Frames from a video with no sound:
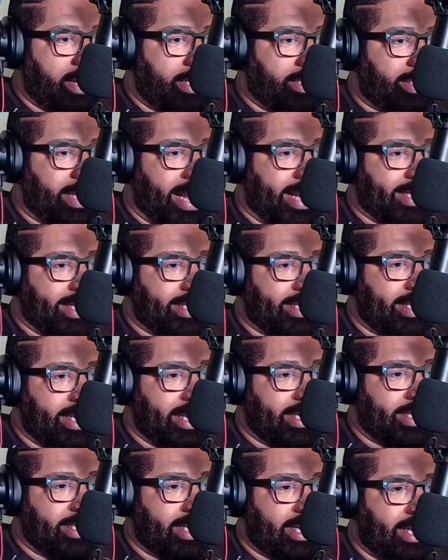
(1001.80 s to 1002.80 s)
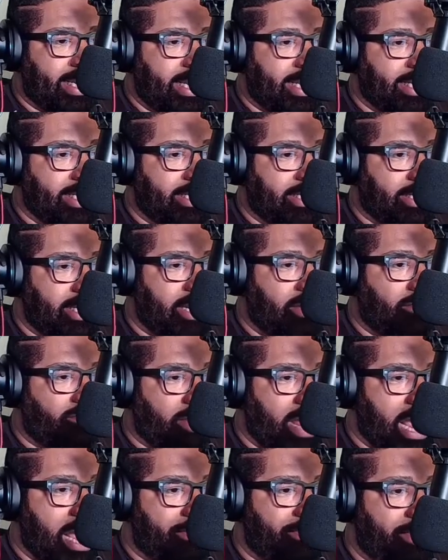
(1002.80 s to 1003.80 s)
Daz says that he is done
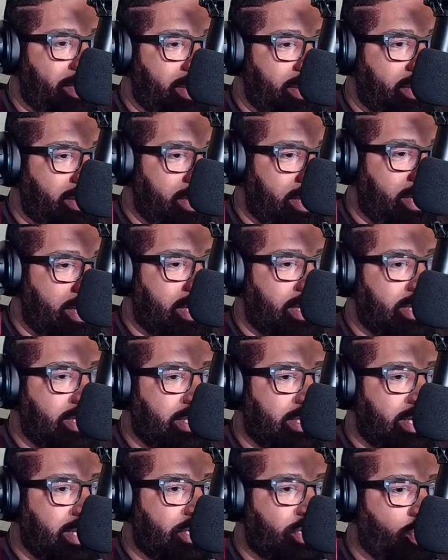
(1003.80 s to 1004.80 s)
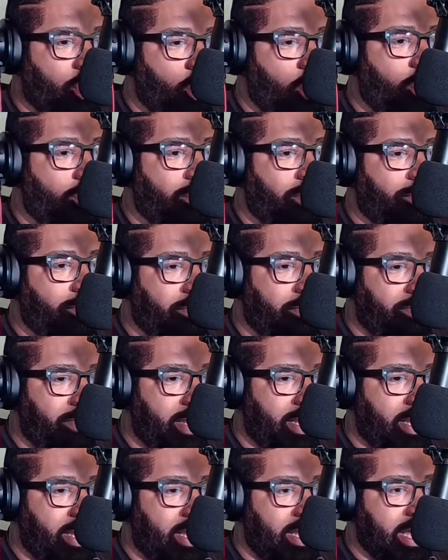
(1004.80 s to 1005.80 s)
rapping because it's over for
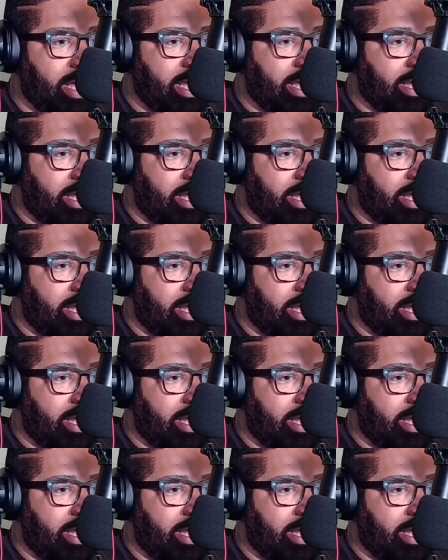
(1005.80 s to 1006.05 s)
me.